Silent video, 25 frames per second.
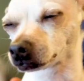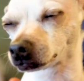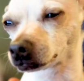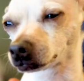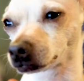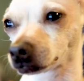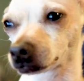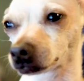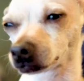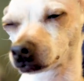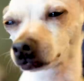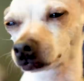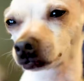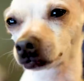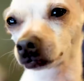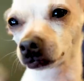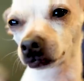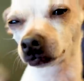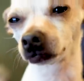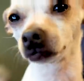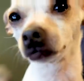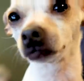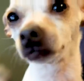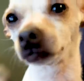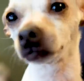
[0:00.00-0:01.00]
not in a good
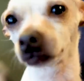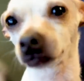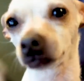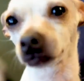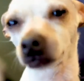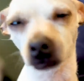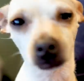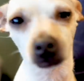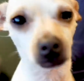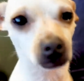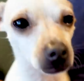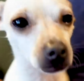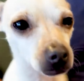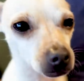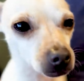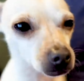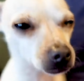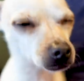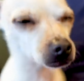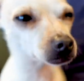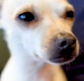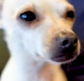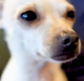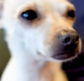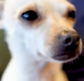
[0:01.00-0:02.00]
way. Like your pecs
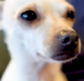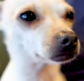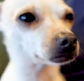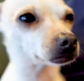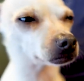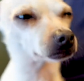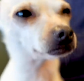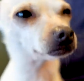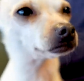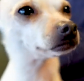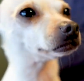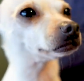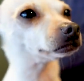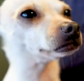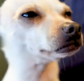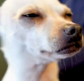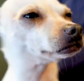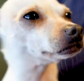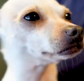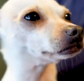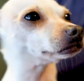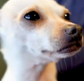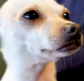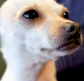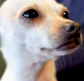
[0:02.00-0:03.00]
are all tight, but not in a
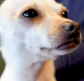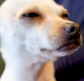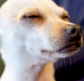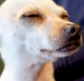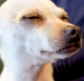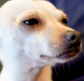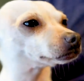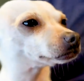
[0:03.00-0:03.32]
good way.